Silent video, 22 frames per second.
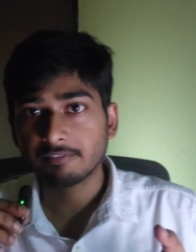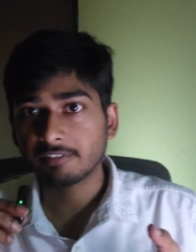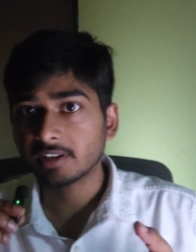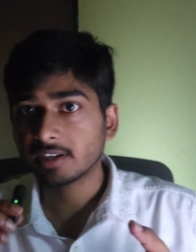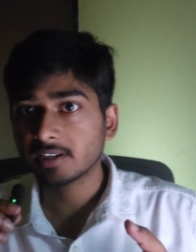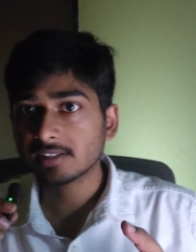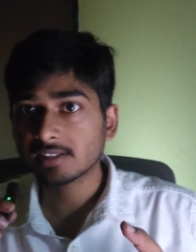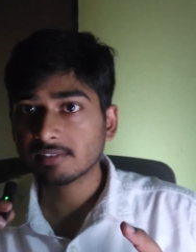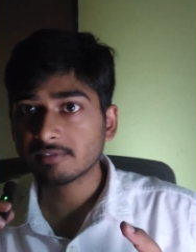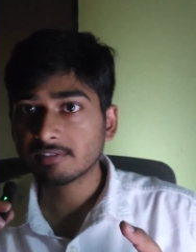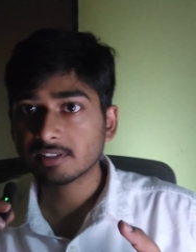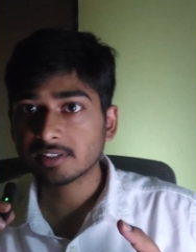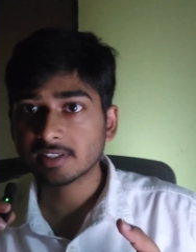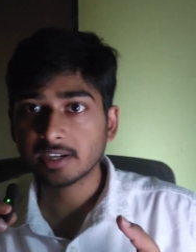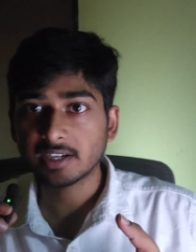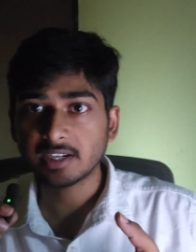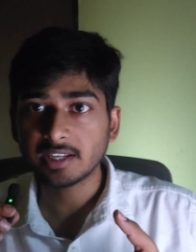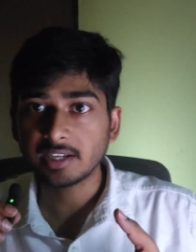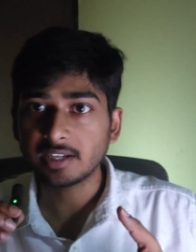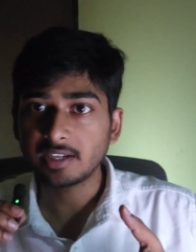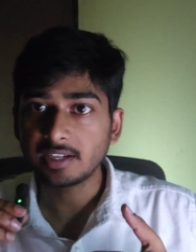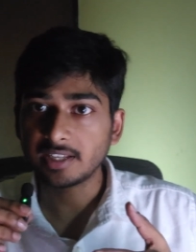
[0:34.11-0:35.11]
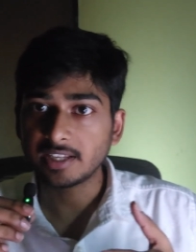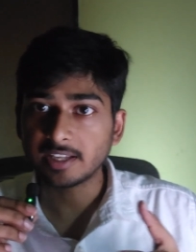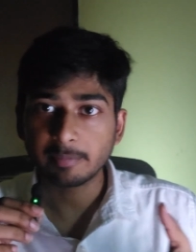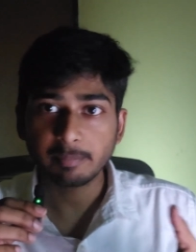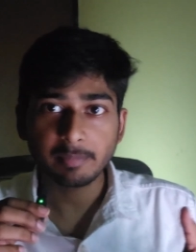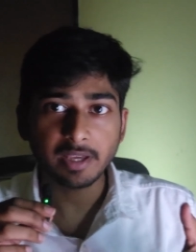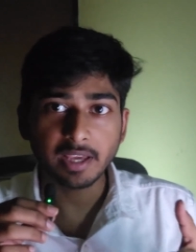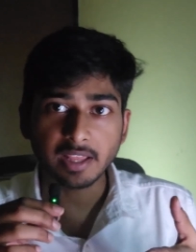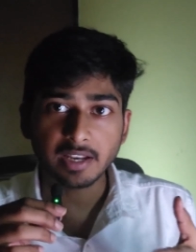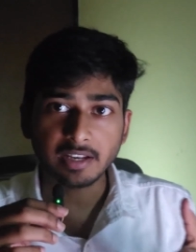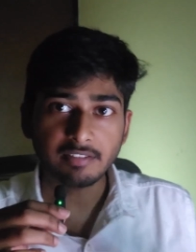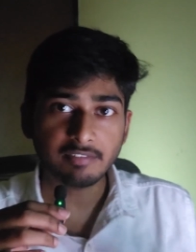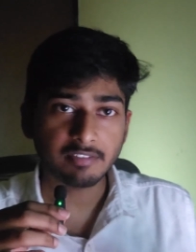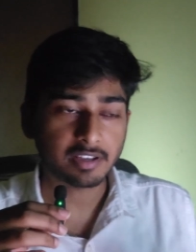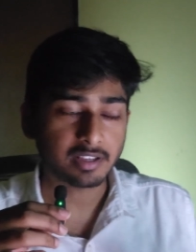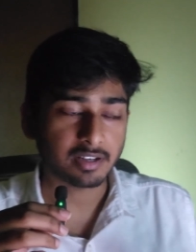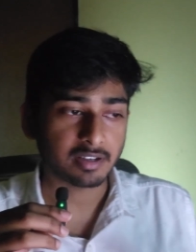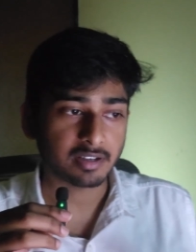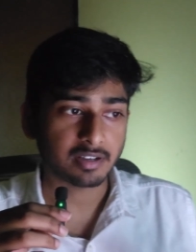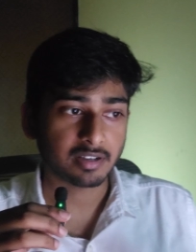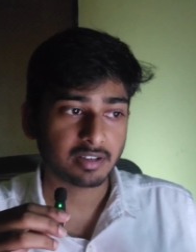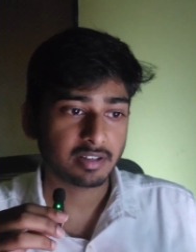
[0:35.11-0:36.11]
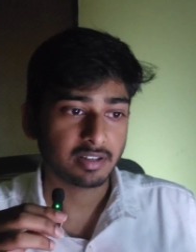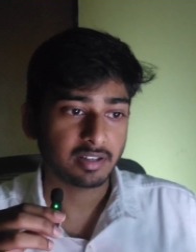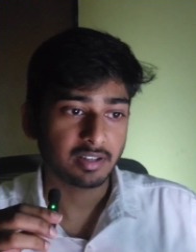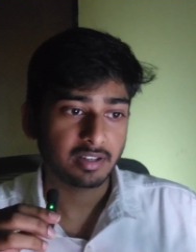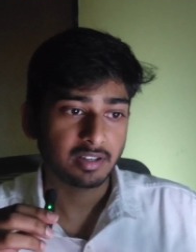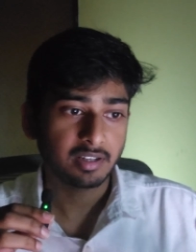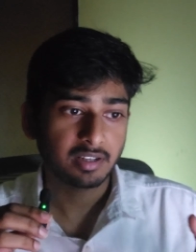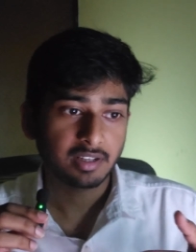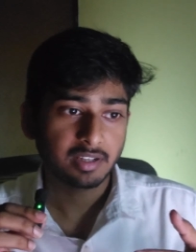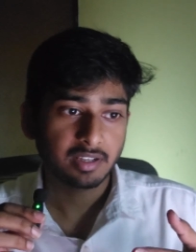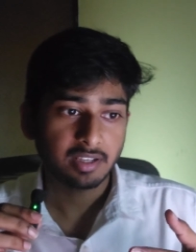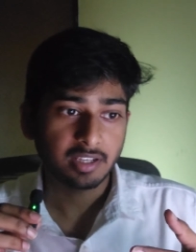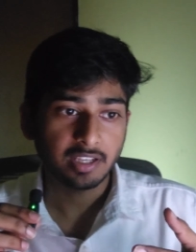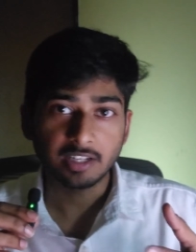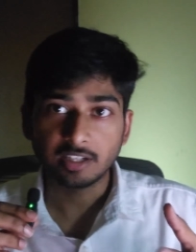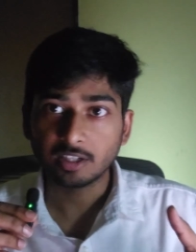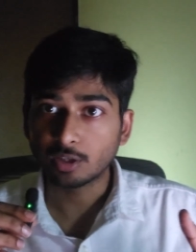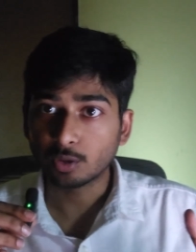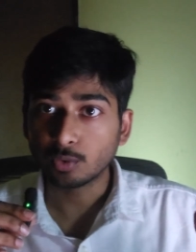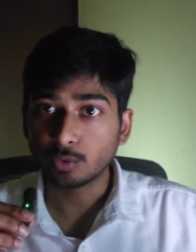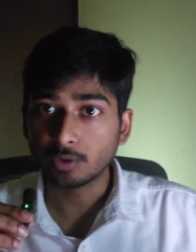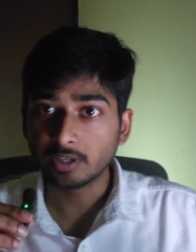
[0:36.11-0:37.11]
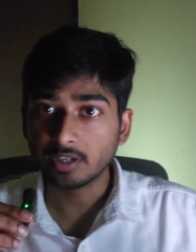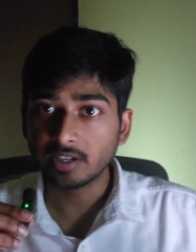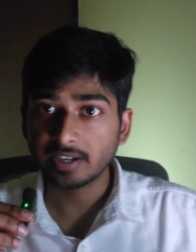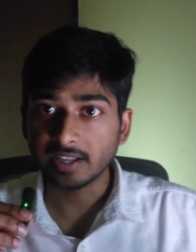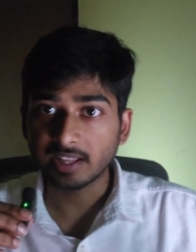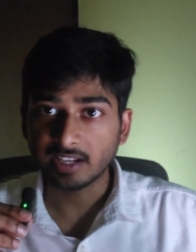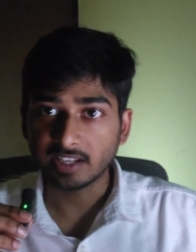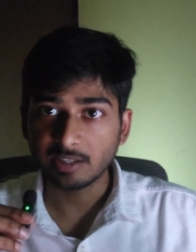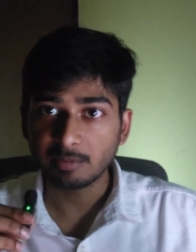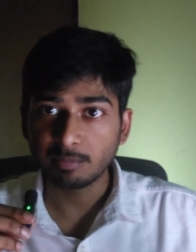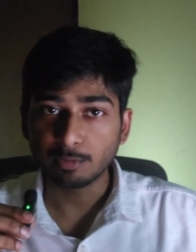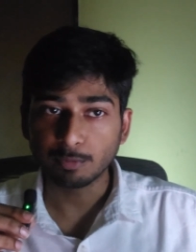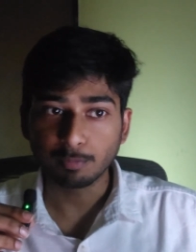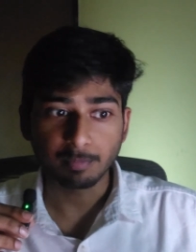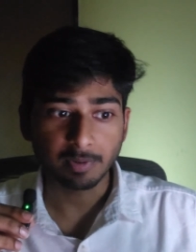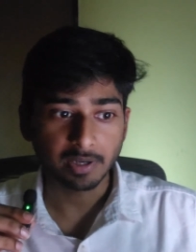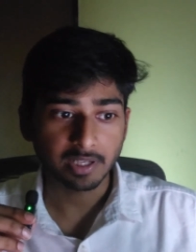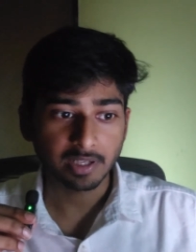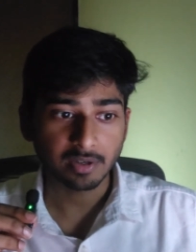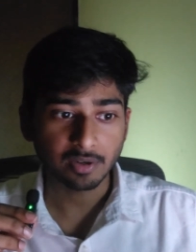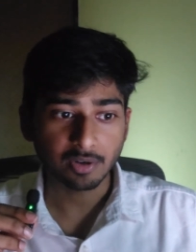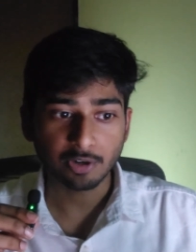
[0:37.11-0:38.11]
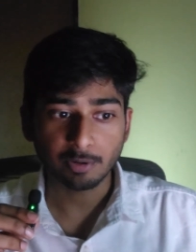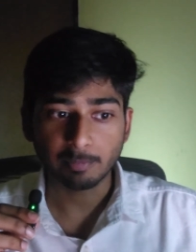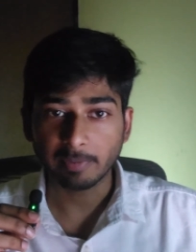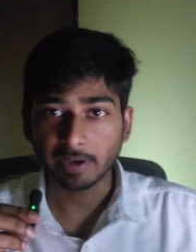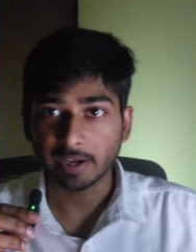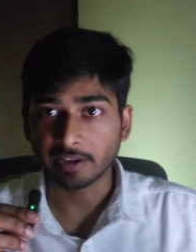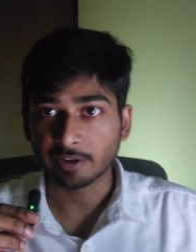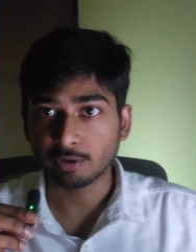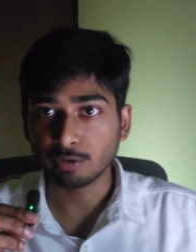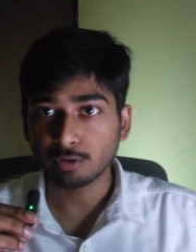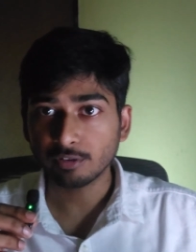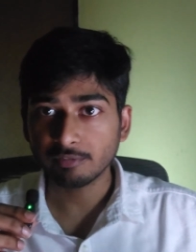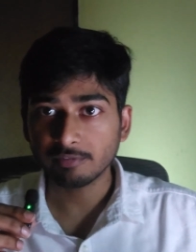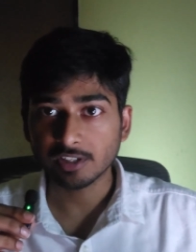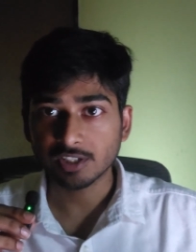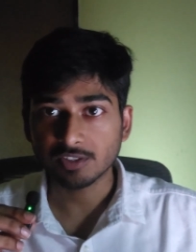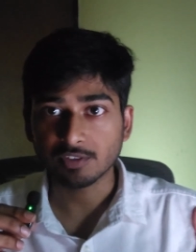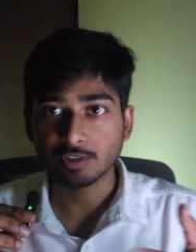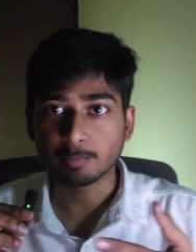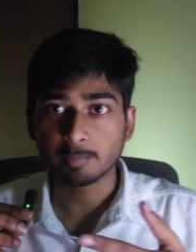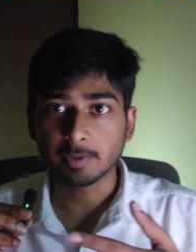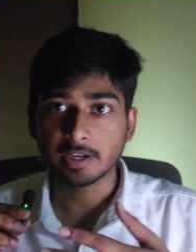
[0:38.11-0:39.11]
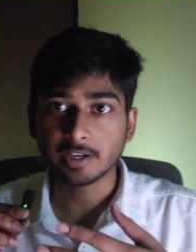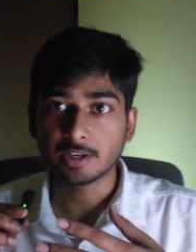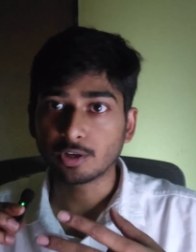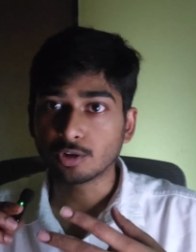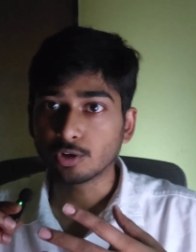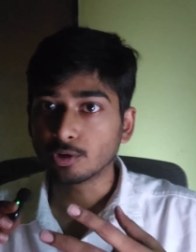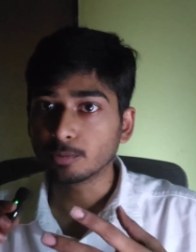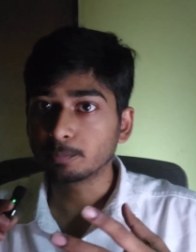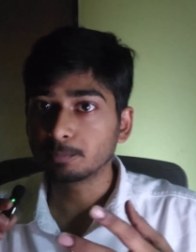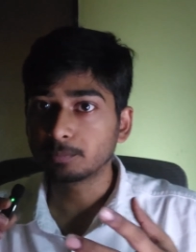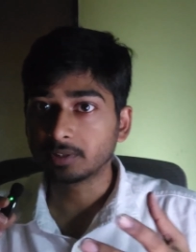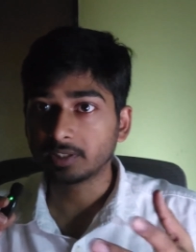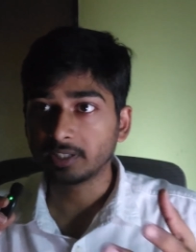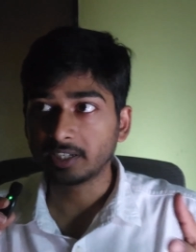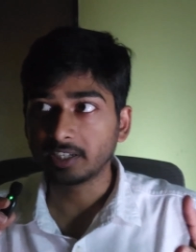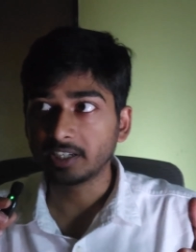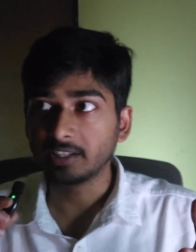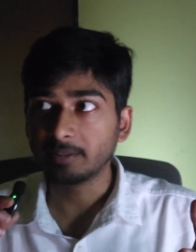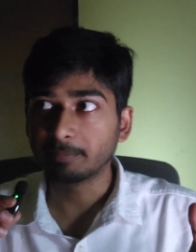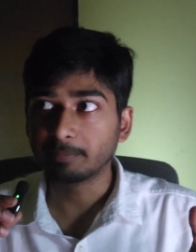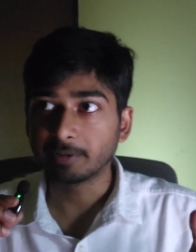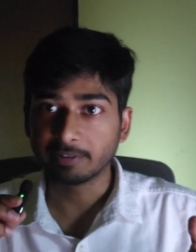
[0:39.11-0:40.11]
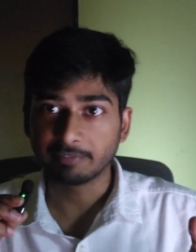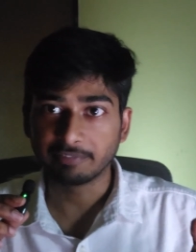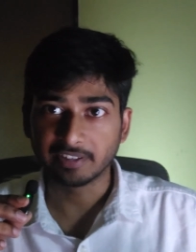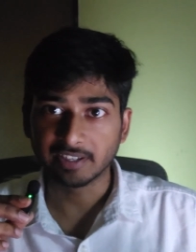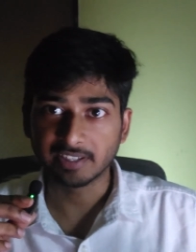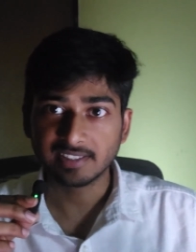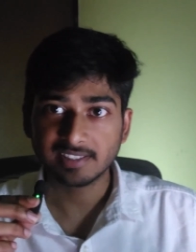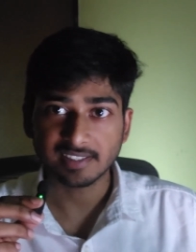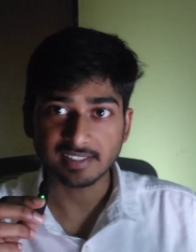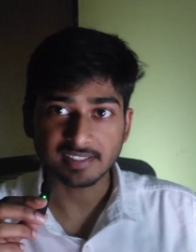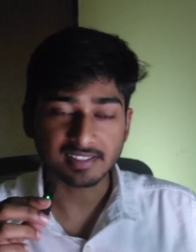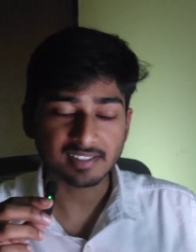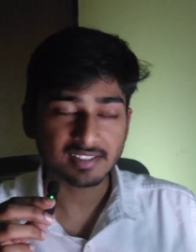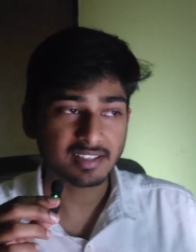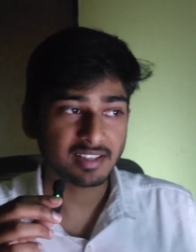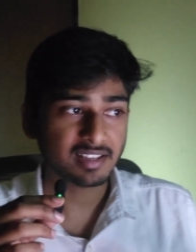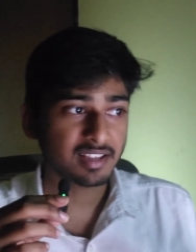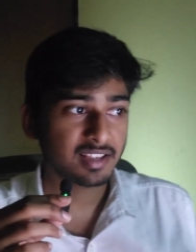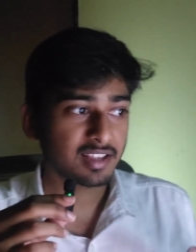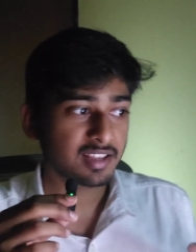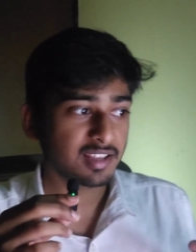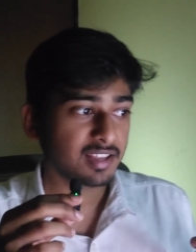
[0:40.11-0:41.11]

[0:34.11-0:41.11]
whereas I was getting D N B anywhere including Delhi, Mumbai or Bangalore, which were my top three preferences.